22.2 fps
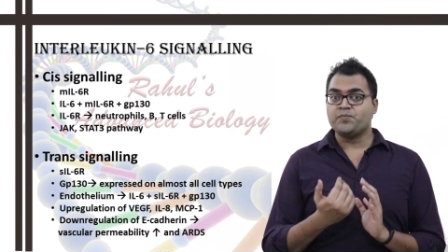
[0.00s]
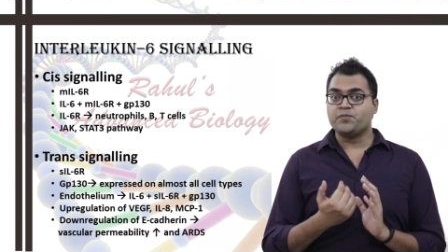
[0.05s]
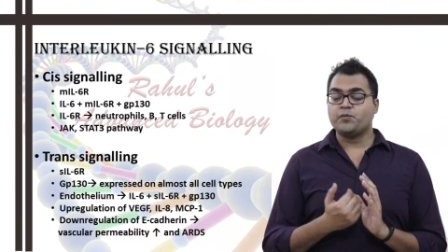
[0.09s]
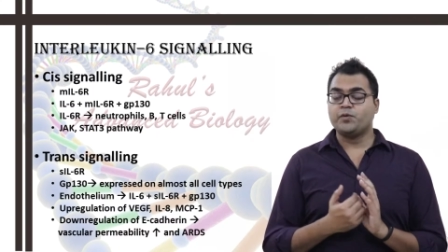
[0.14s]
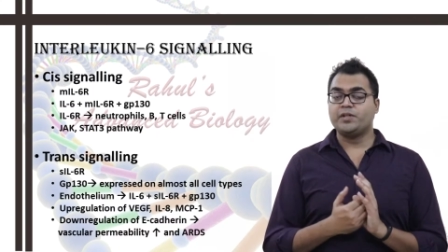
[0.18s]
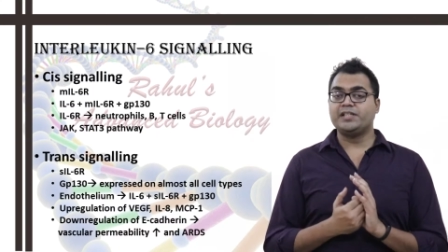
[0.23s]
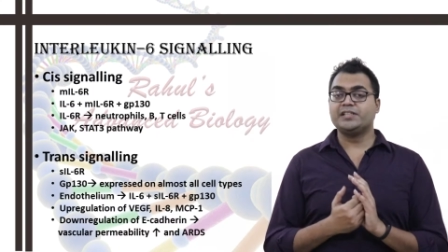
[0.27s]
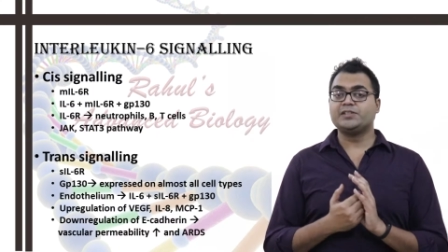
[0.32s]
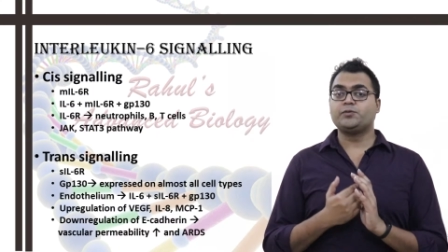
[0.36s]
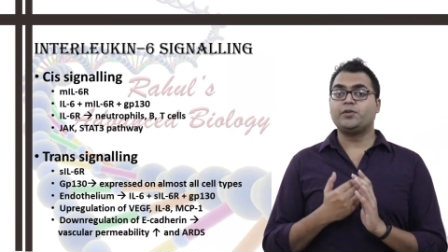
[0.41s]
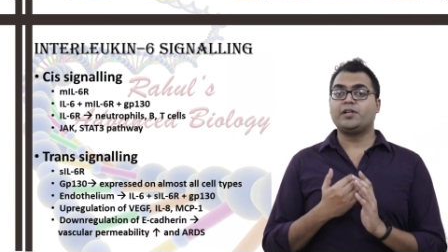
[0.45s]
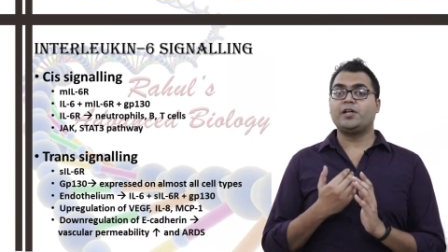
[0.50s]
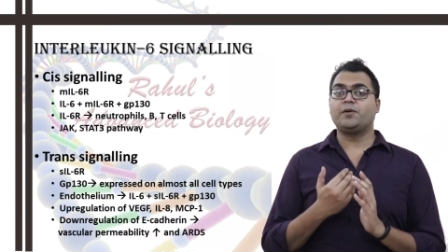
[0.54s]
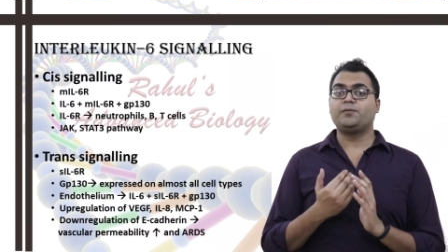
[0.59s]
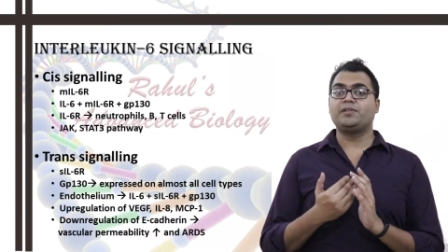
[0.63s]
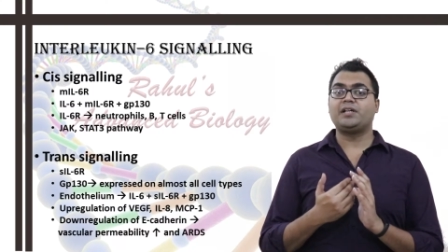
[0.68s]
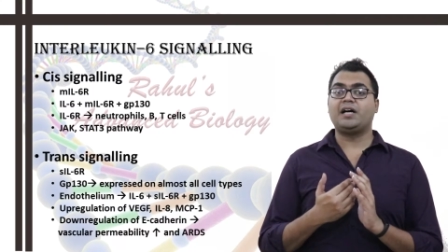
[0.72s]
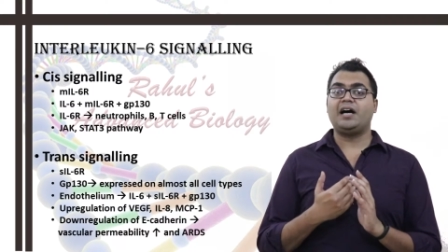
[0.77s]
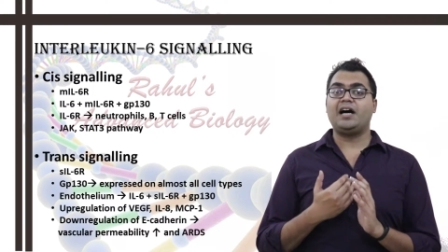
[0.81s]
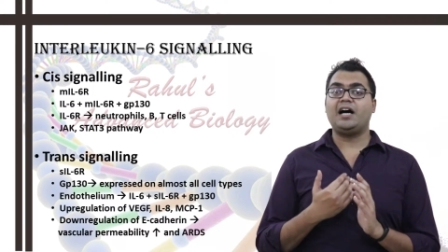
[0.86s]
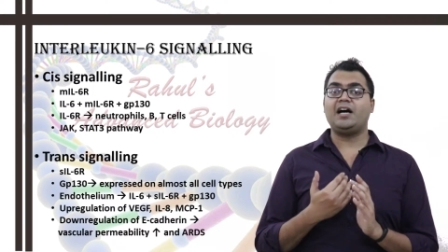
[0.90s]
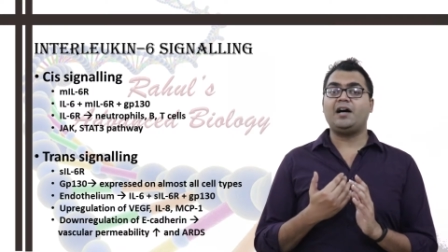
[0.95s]
which is one of
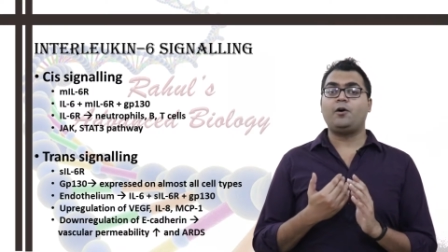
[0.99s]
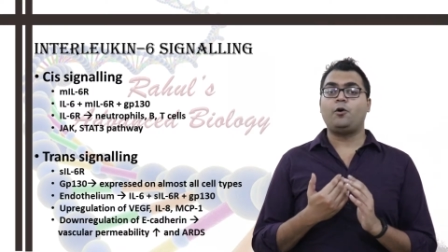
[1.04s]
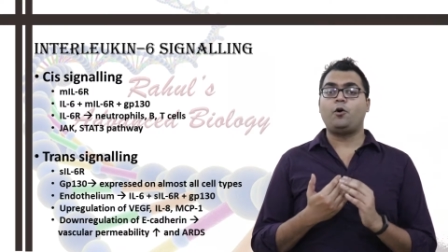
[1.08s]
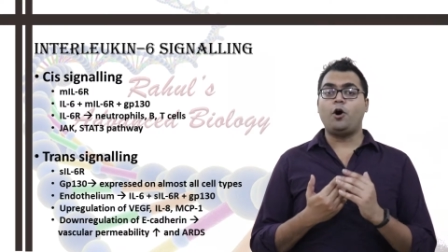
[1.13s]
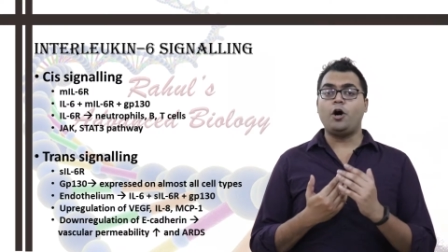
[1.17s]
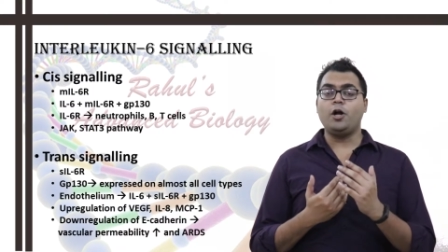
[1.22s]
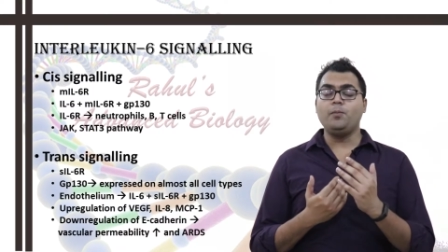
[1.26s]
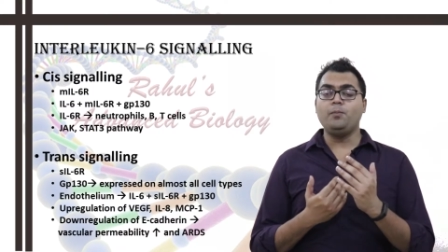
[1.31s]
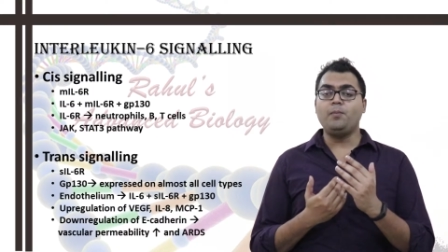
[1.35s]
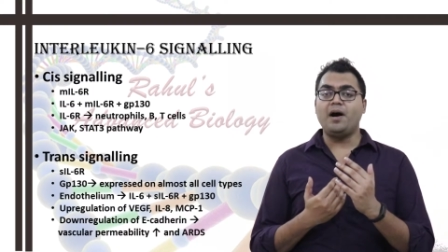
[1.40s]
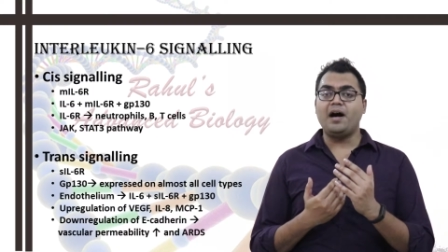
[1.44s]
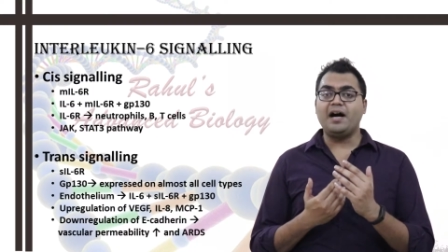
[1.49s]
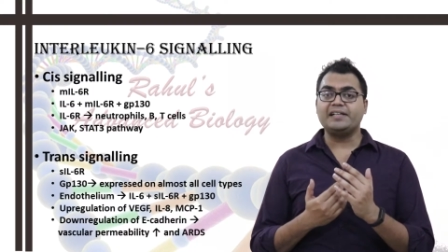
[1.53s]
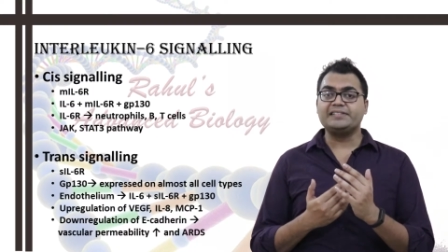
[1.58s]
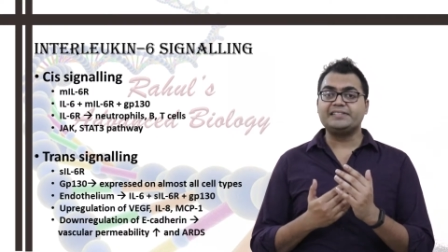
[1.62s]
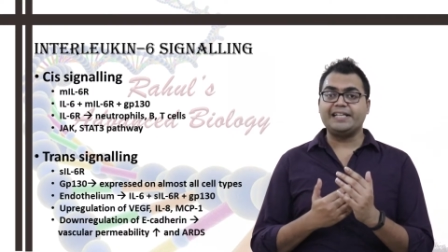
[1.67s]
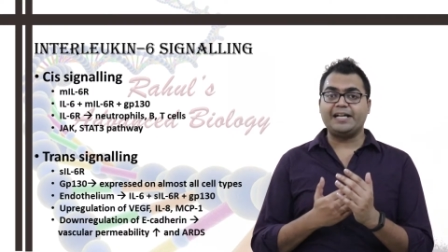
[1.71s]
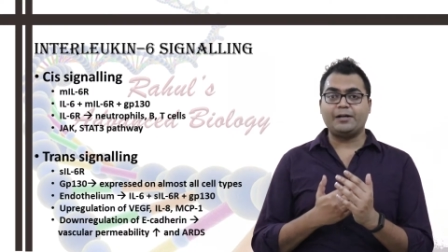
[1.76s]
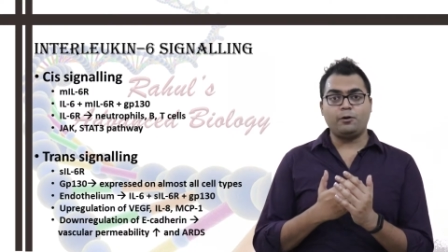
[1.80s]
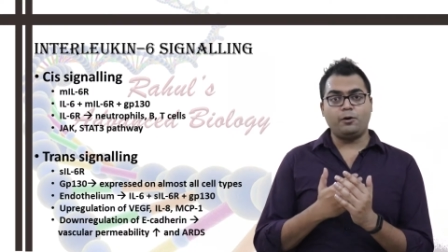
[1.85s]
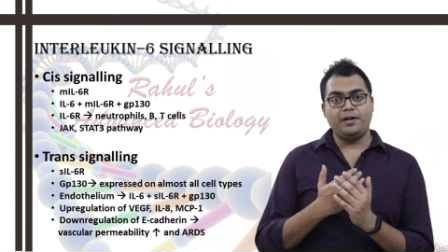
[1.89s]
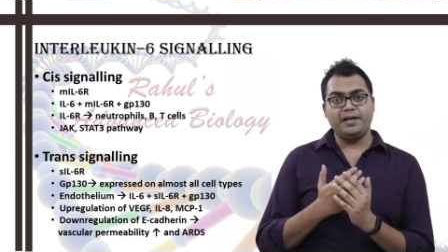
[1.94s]
the hallmarks
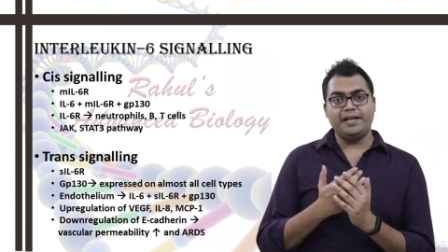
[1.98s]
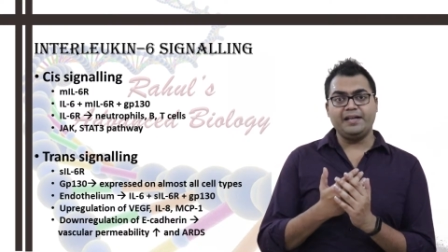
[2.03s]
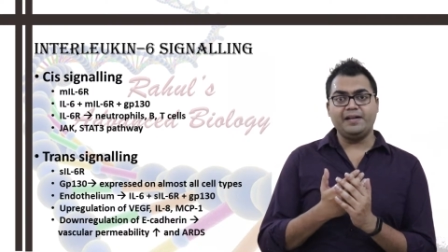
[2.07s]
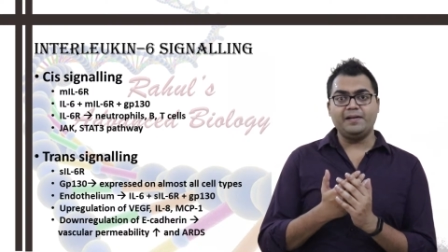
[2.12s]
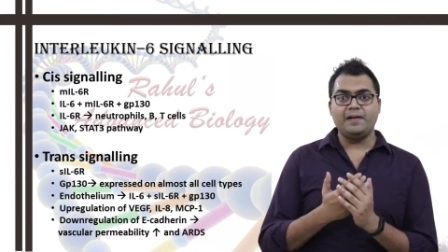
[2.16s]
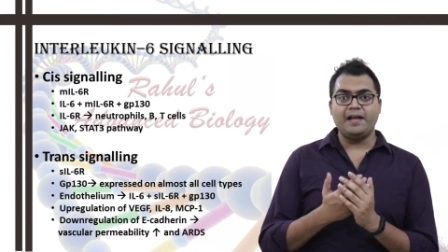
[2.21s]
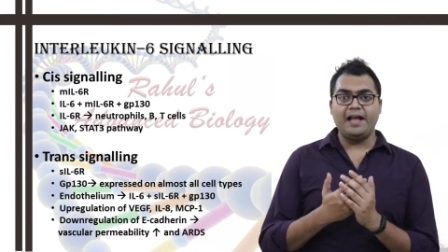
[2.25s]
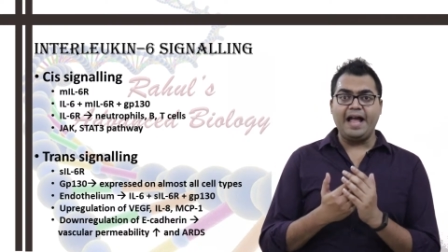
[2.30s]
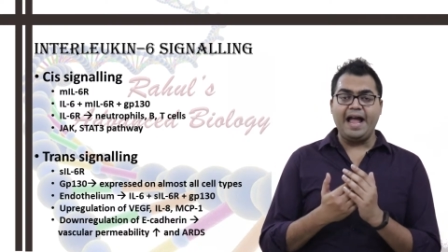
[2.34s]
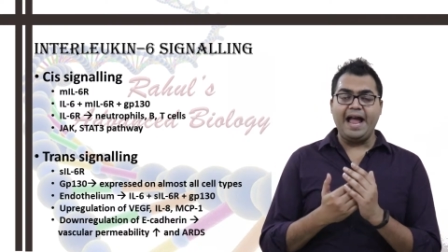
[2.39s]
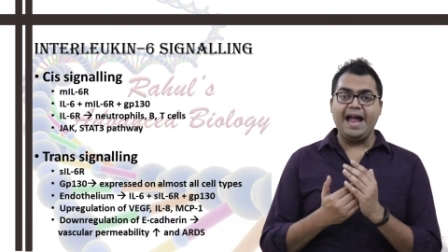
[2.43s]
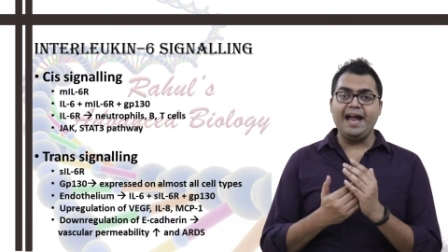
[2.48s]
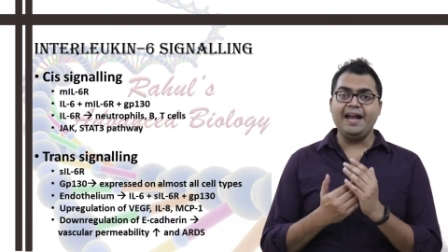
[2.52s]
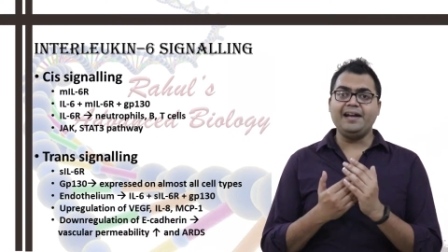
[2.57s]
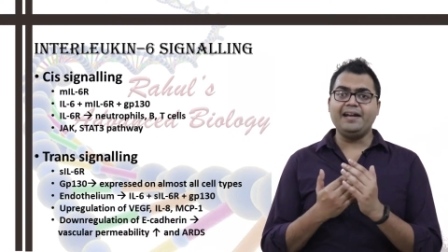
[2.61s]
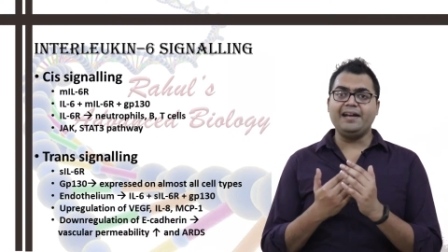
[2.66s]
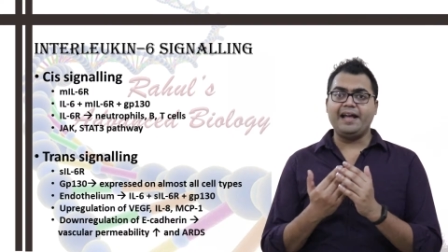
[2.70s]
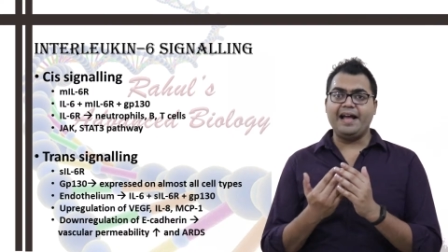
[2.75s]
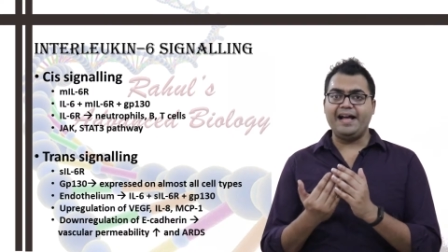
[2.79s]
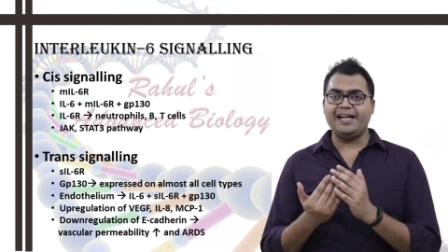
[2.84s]
according, and